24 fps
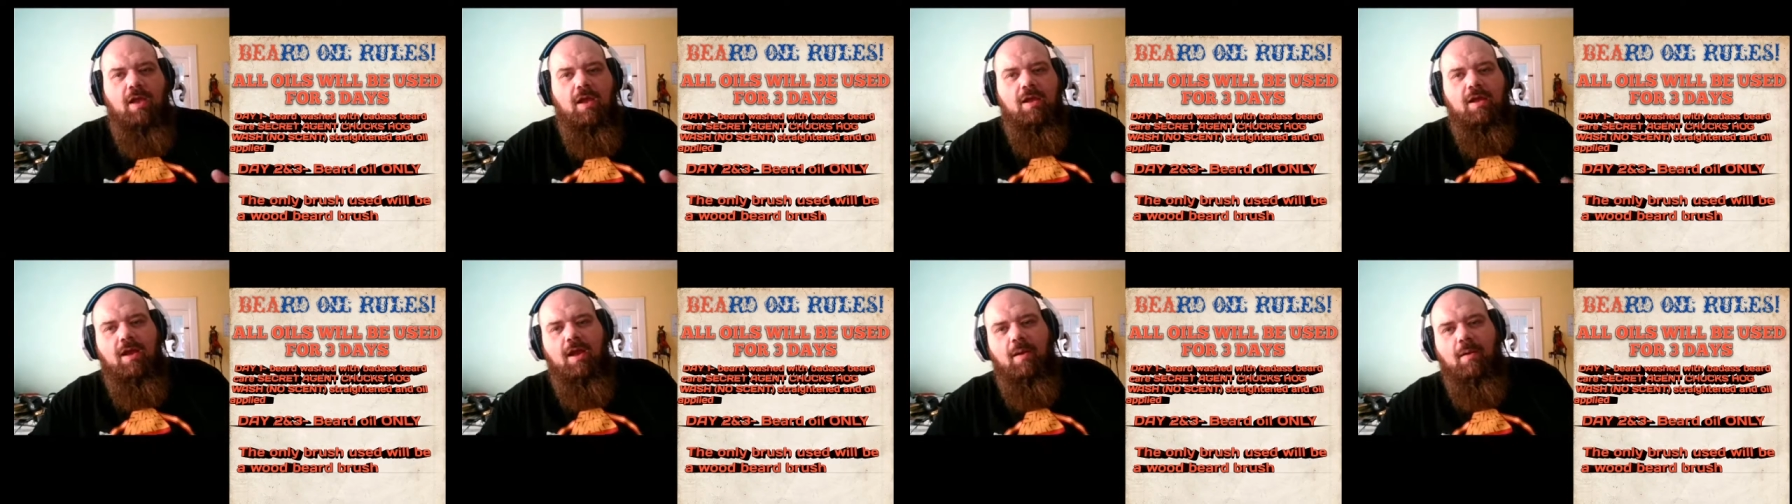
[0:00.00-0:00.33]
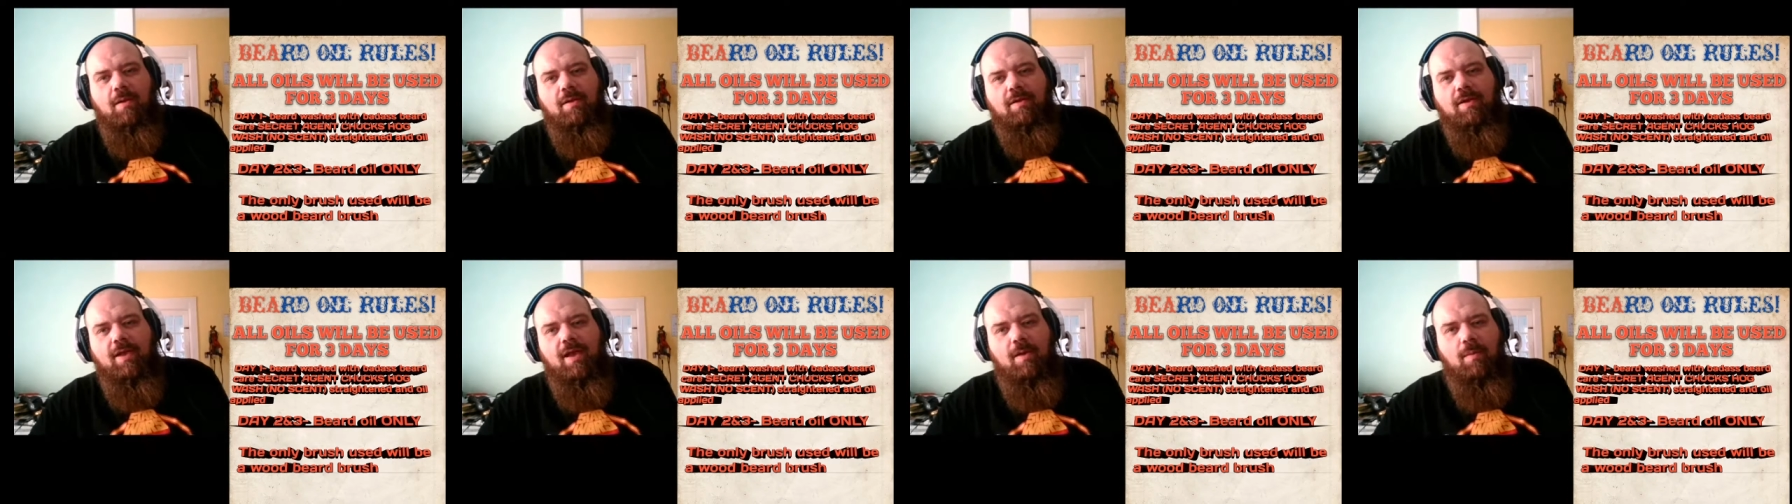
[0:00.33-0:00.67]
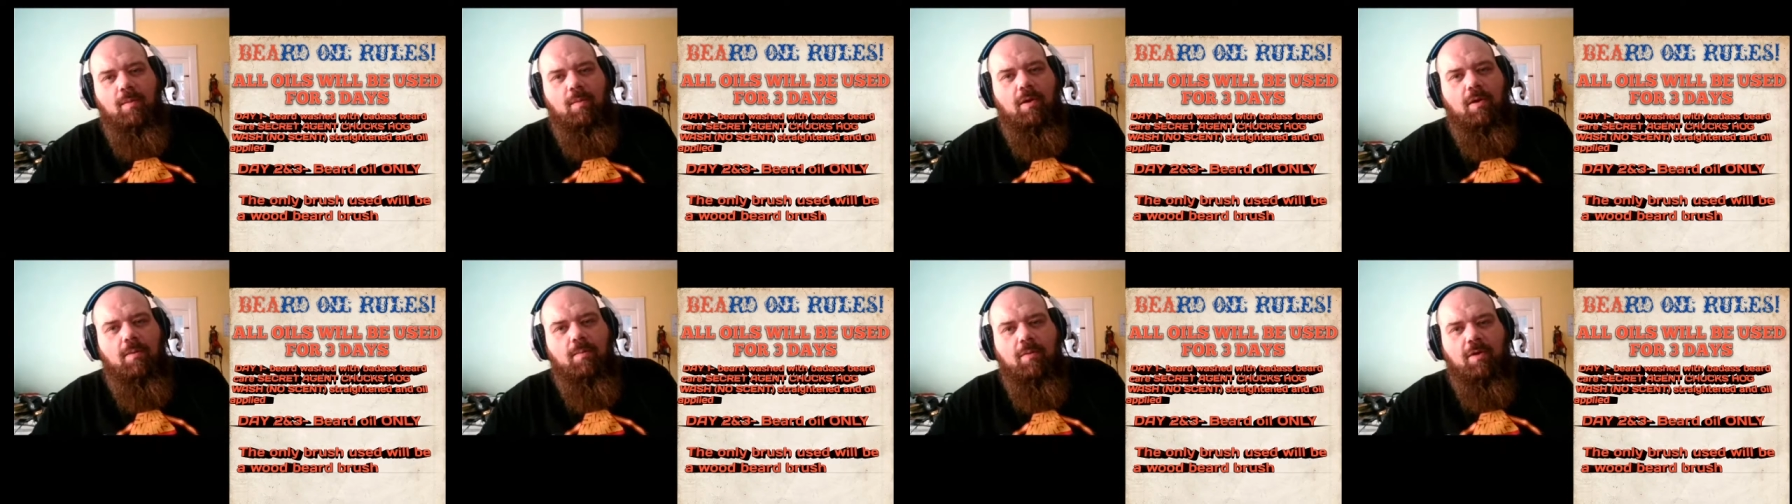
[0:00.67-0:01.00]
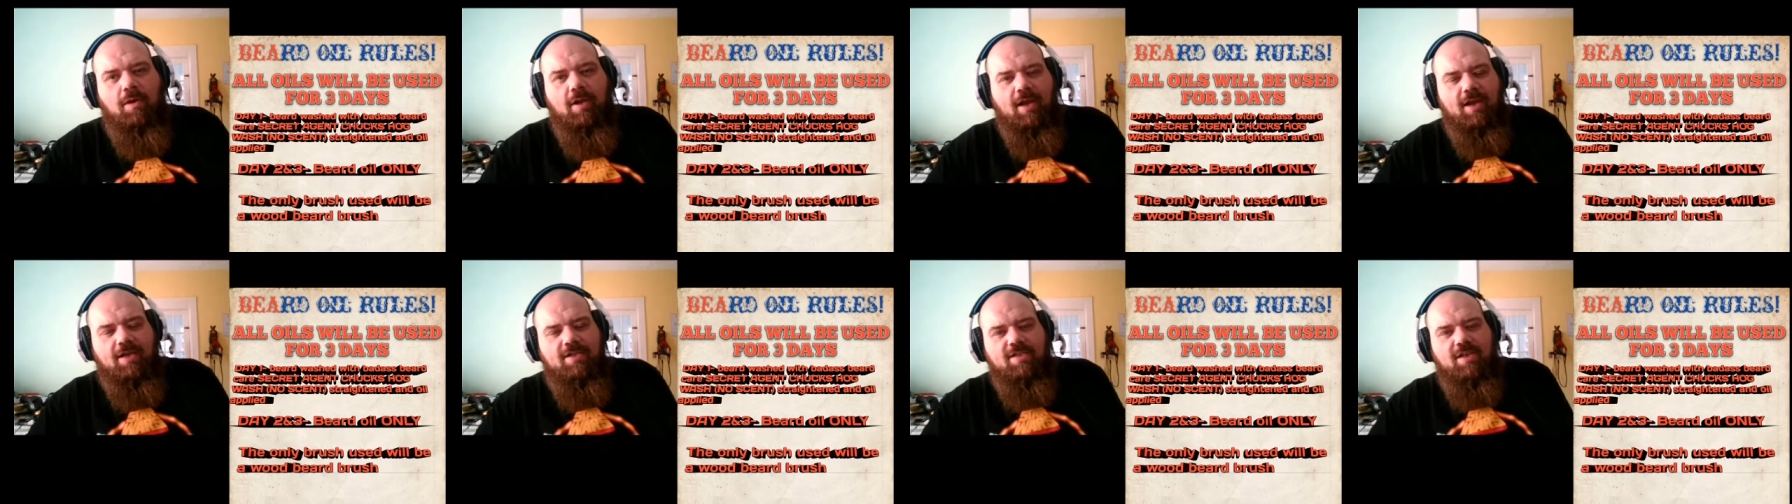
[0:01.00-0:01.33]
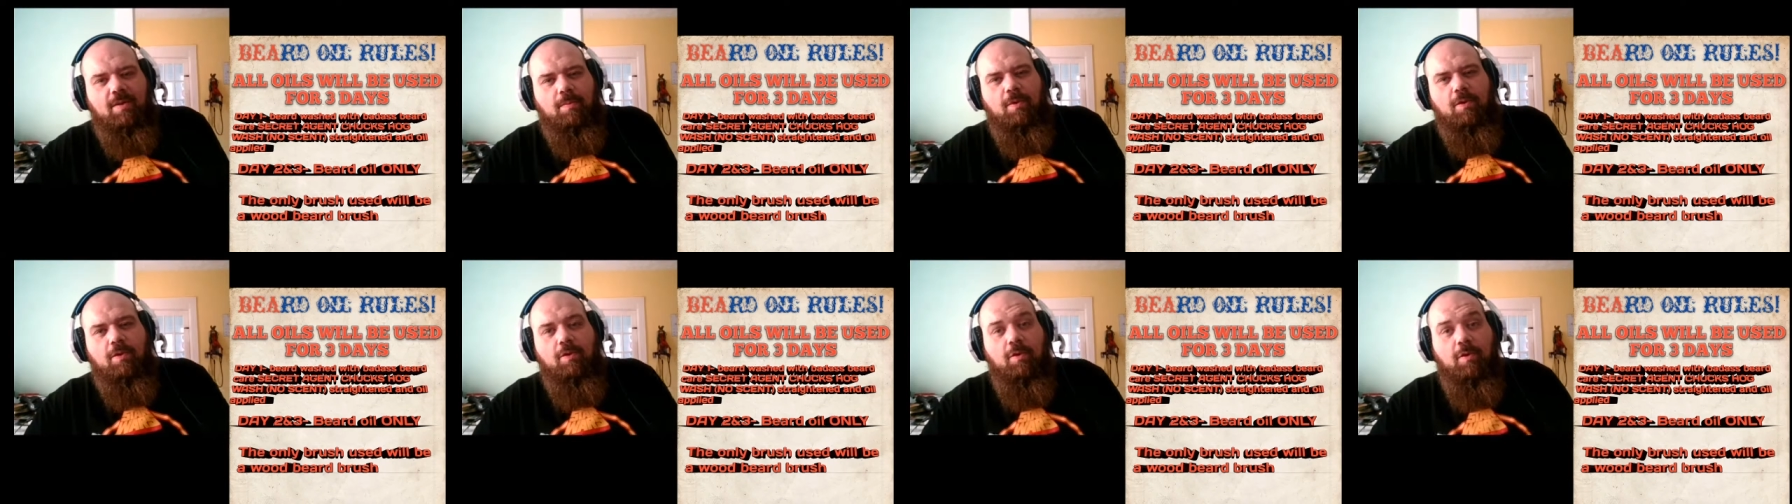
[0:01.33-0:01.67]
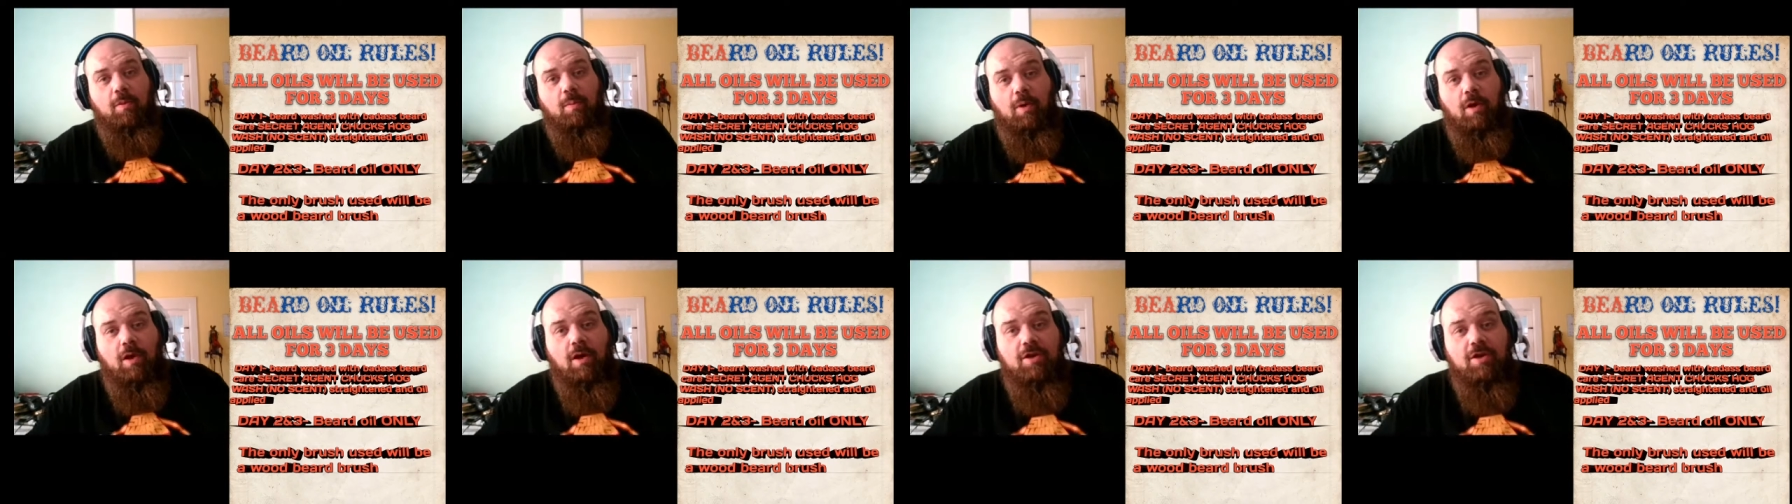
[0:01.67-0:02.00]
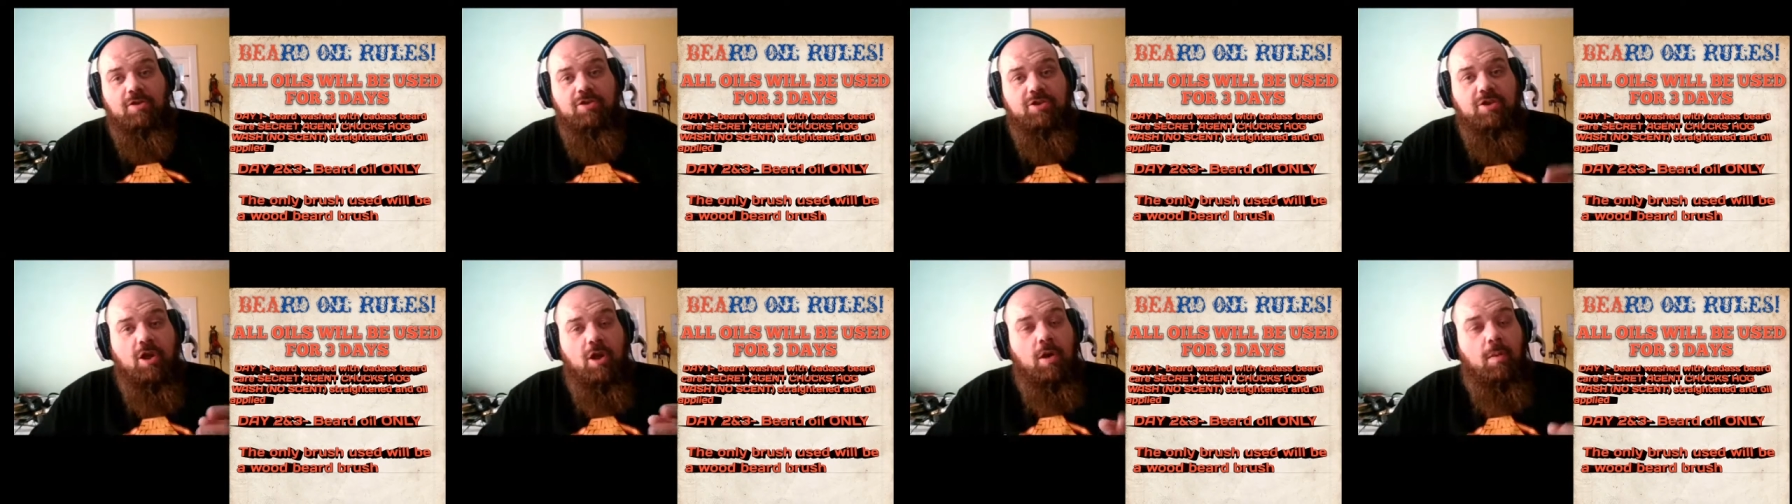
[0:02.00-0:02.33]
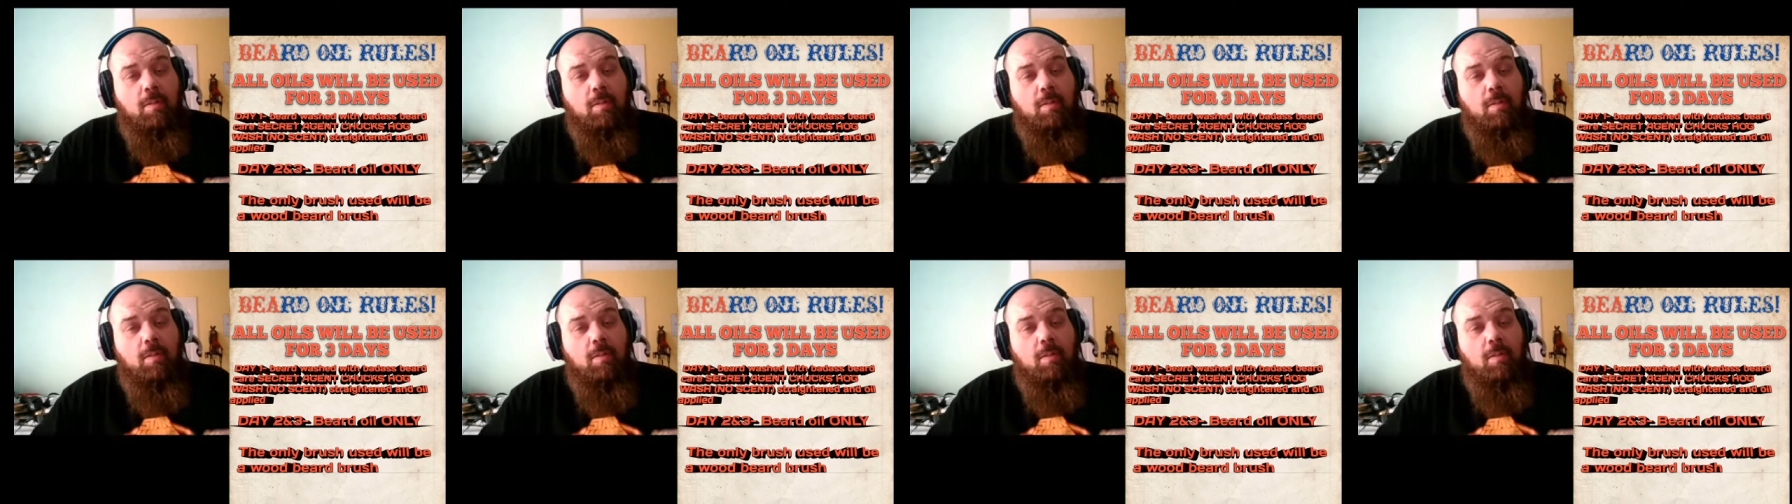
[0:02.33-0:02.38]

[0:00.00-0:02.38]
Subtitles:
Now on day 1, like I said, we're going to do the wash,